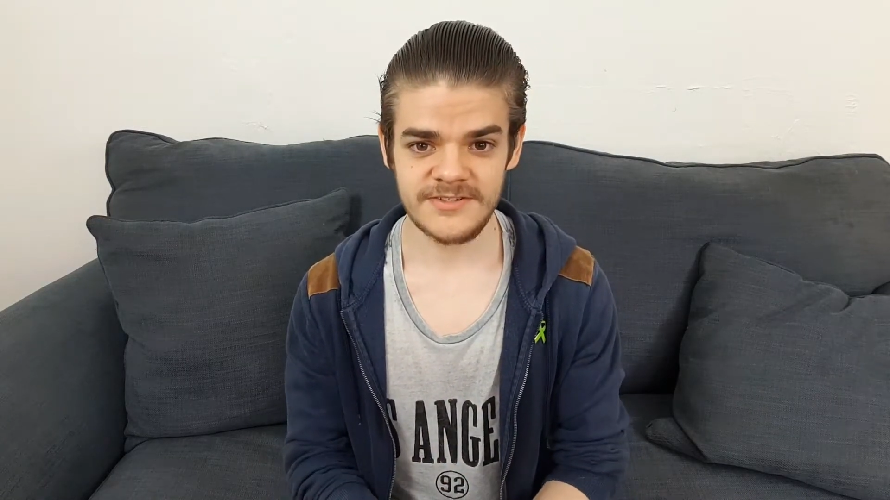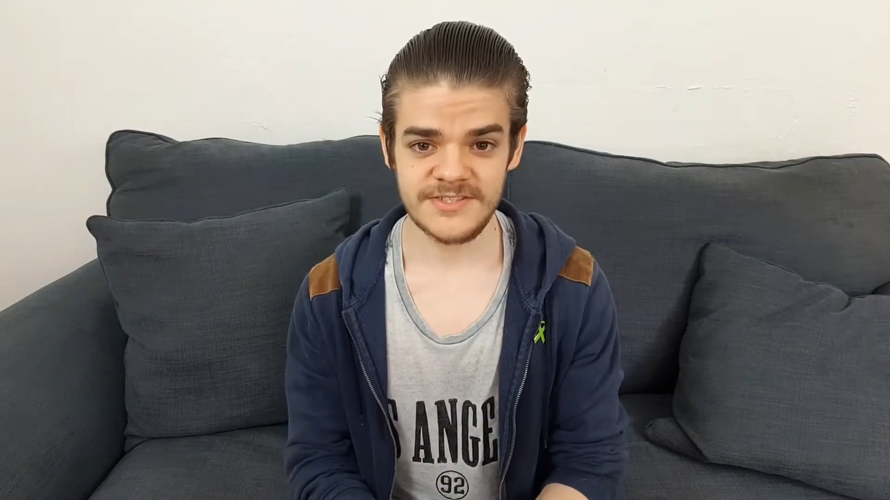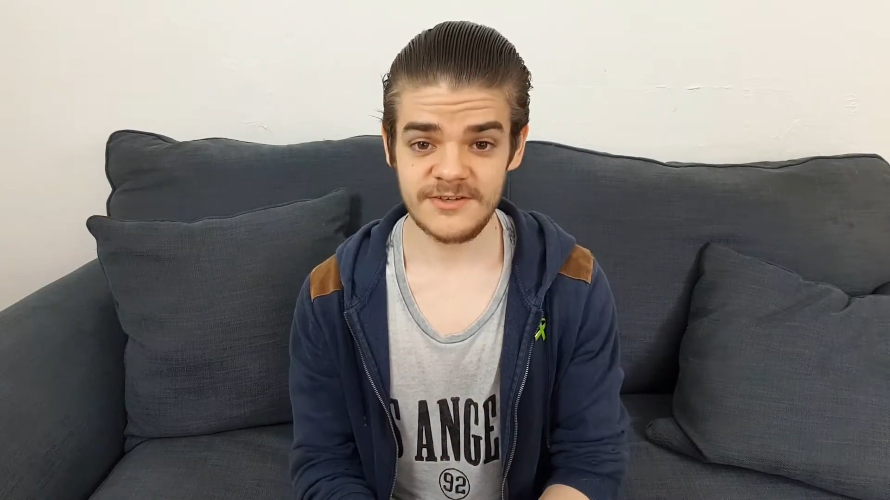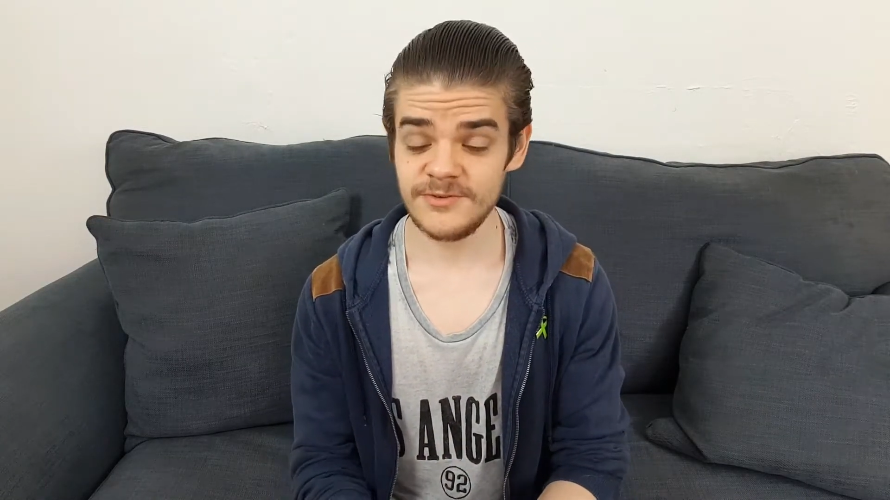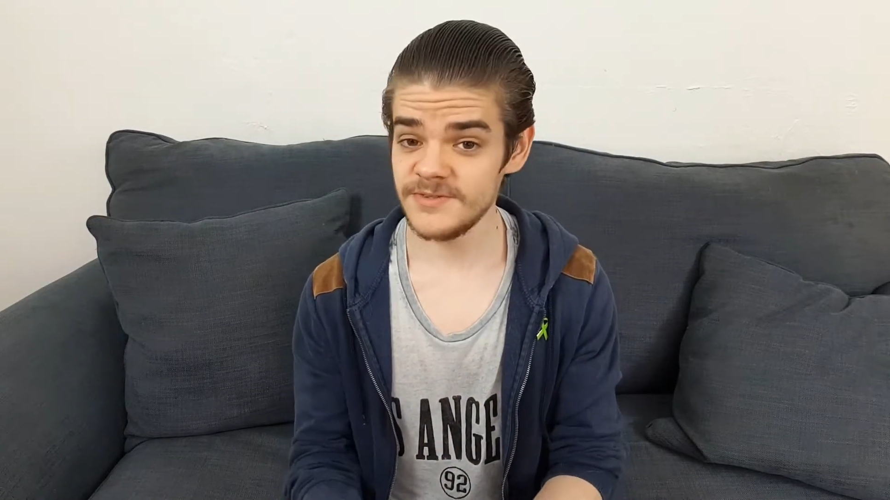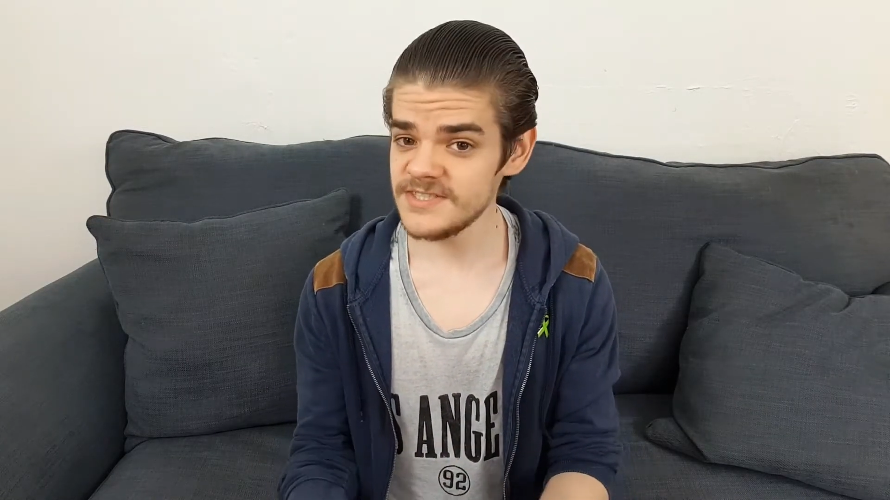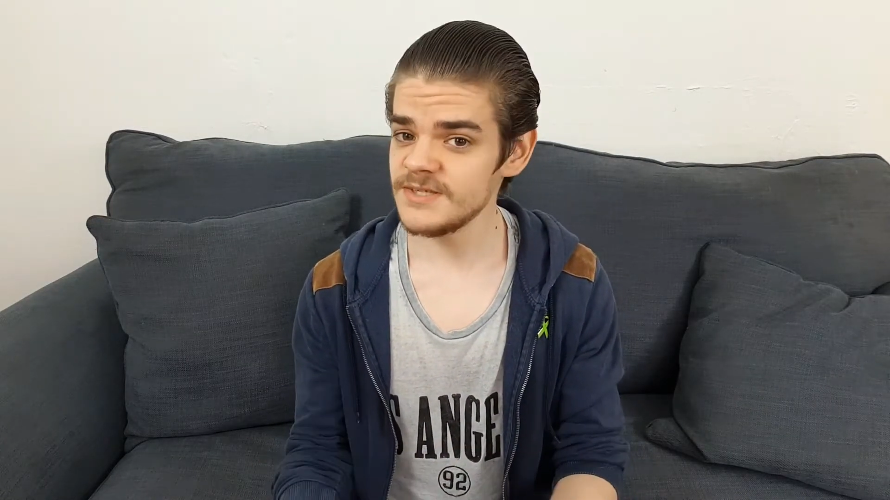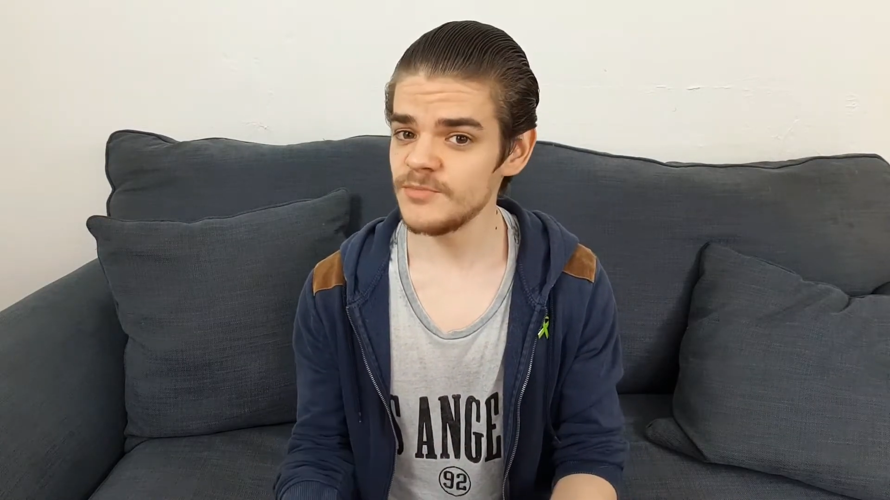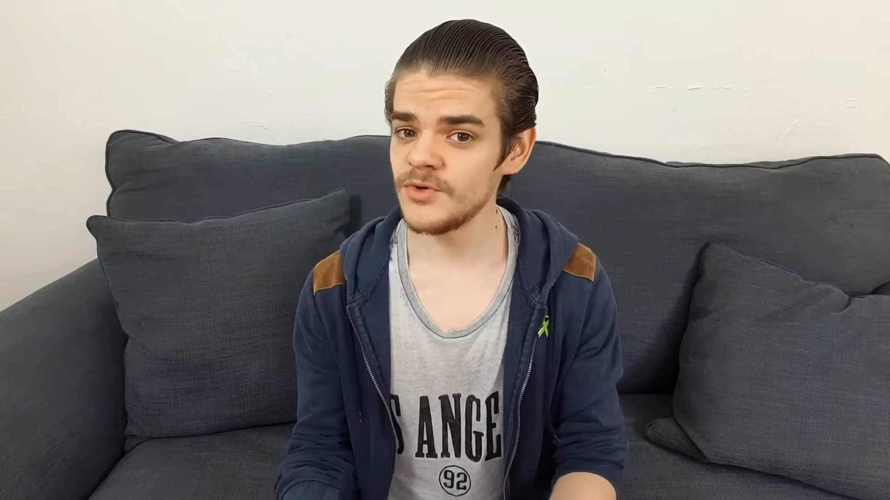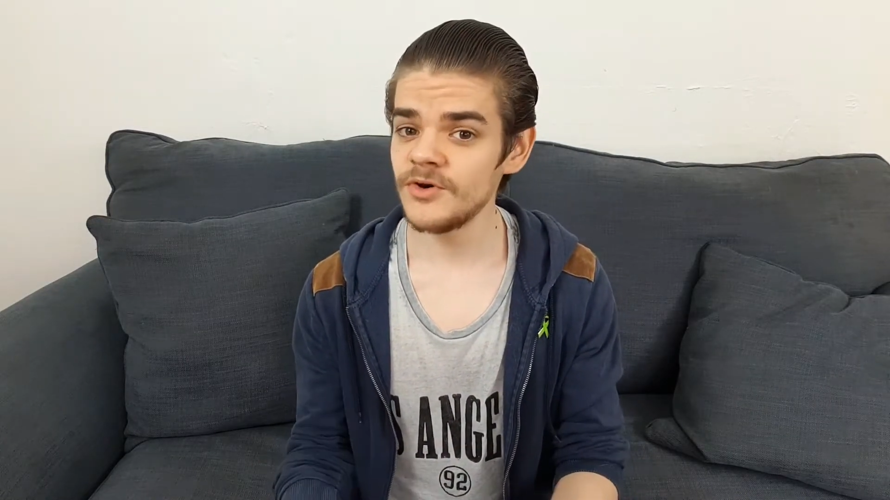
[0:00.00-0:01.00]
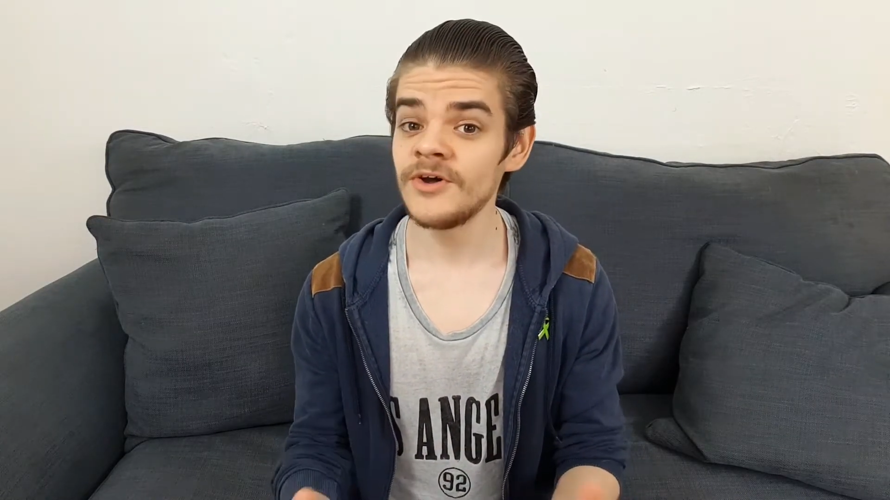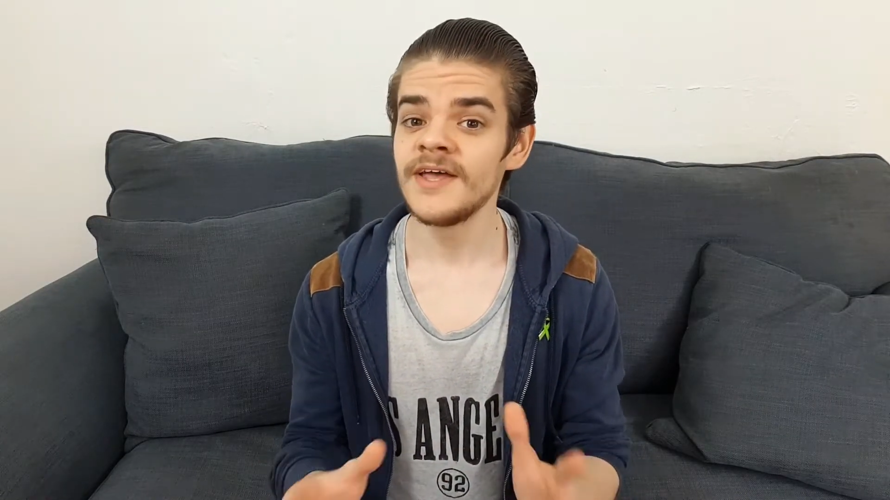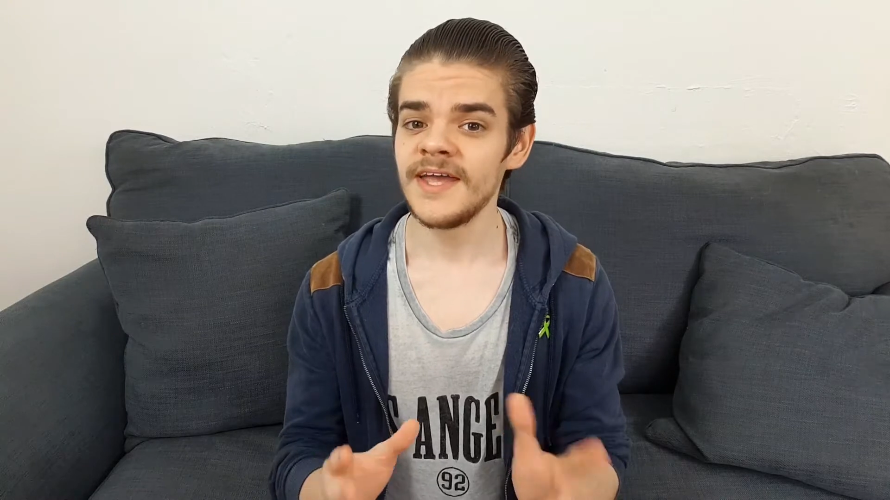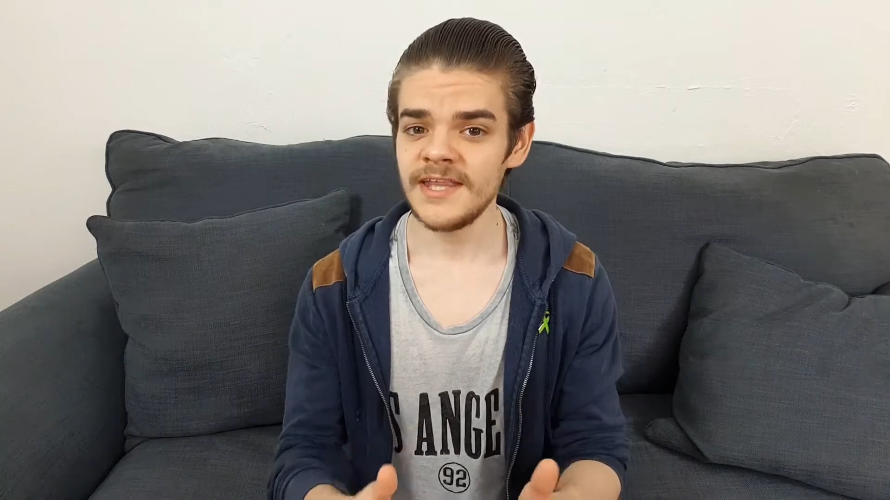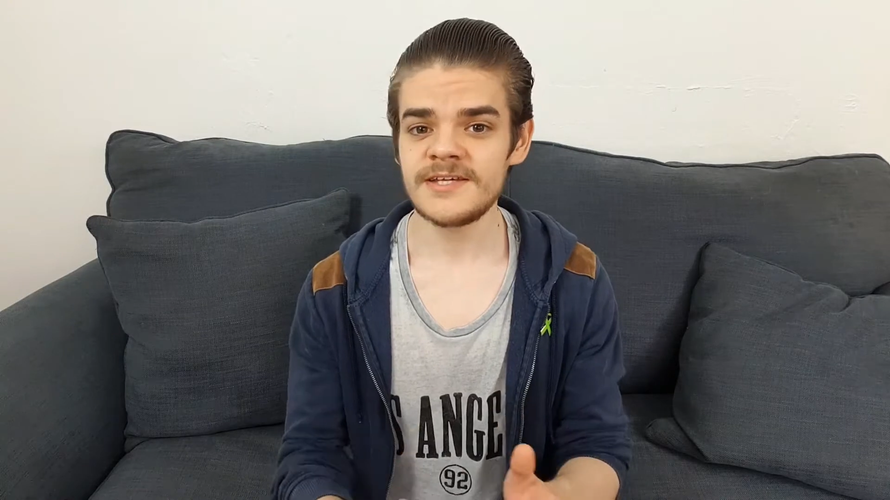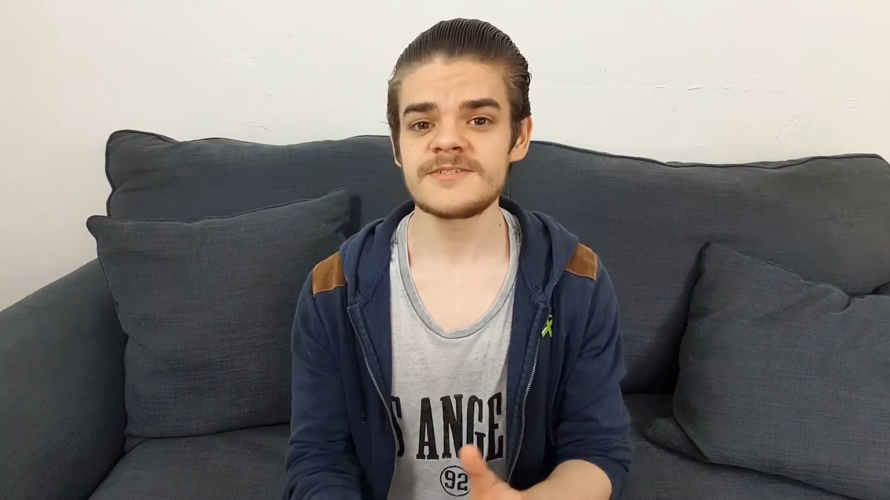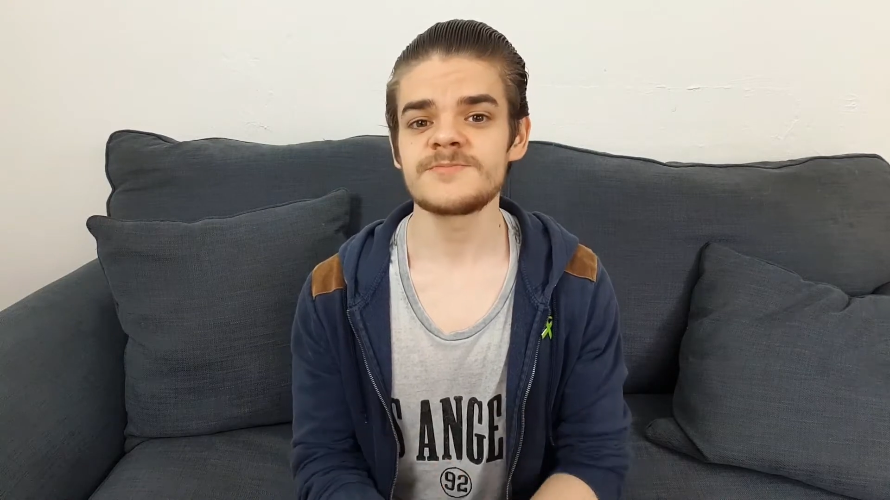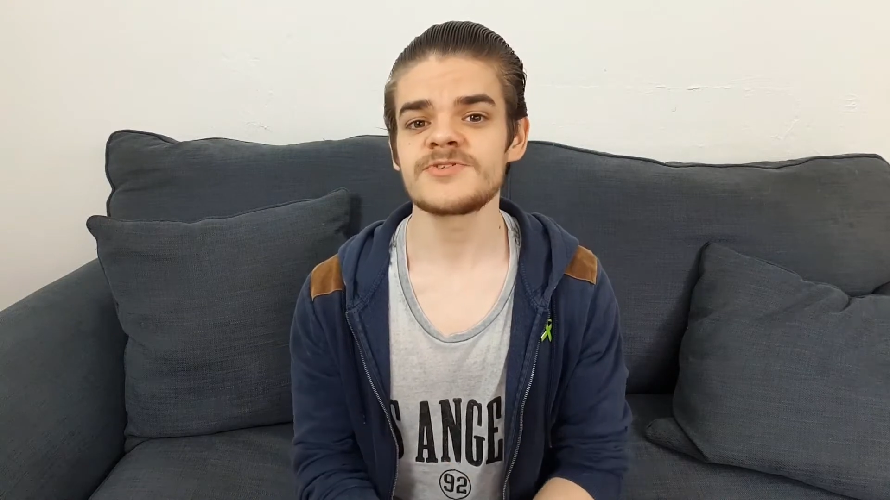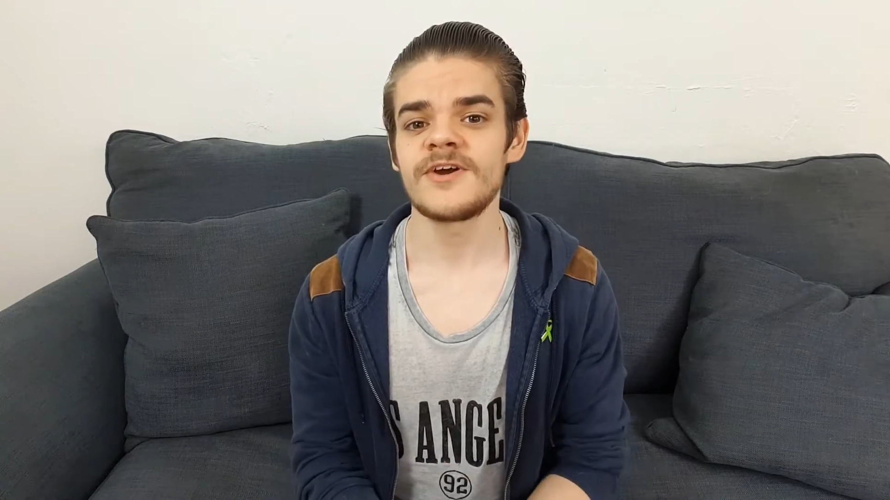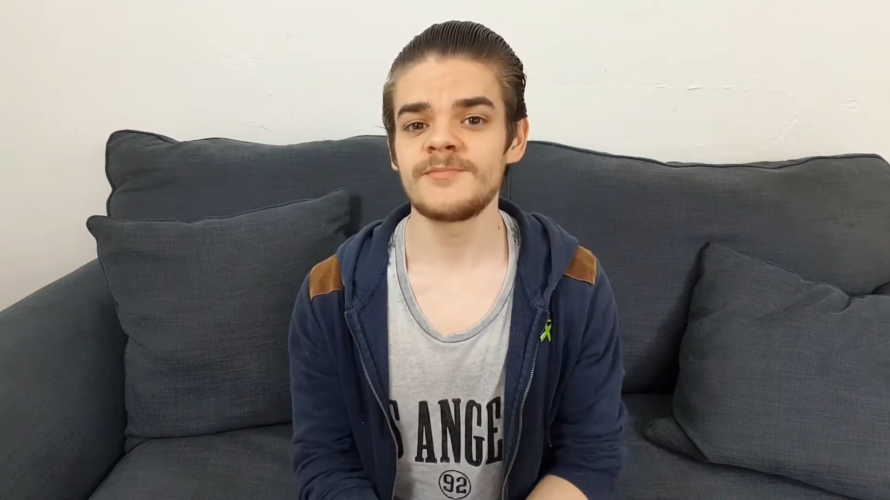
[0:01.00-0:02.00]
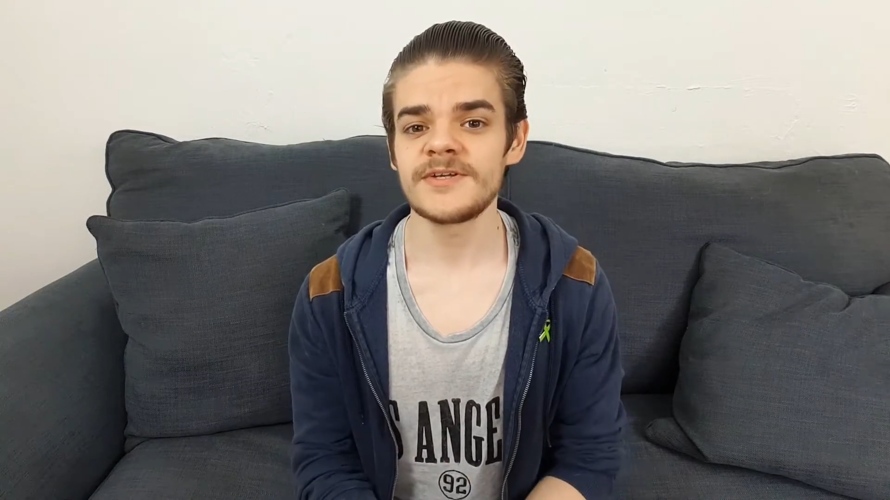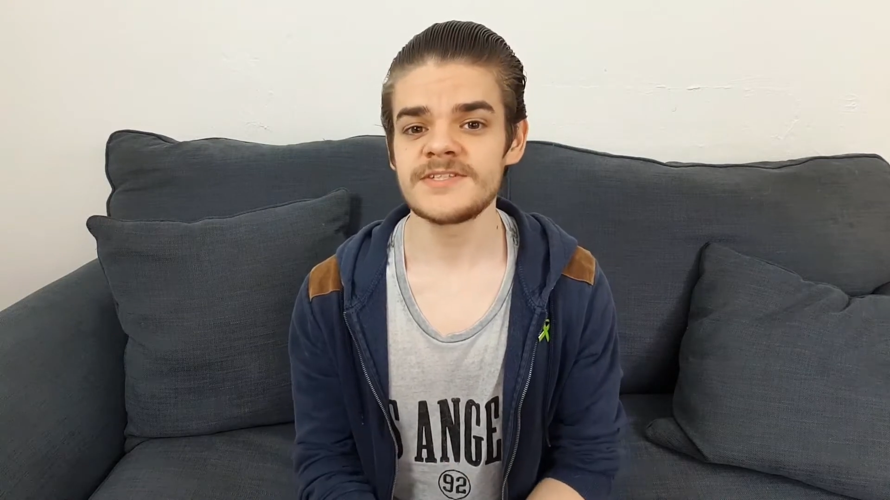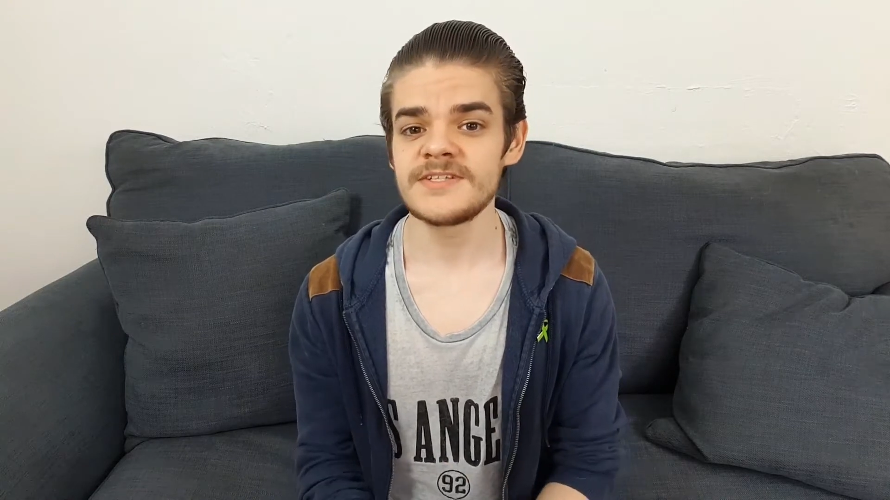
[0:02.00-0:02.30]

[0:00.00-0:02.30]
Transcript: So if you want to see more, hit that subscribe button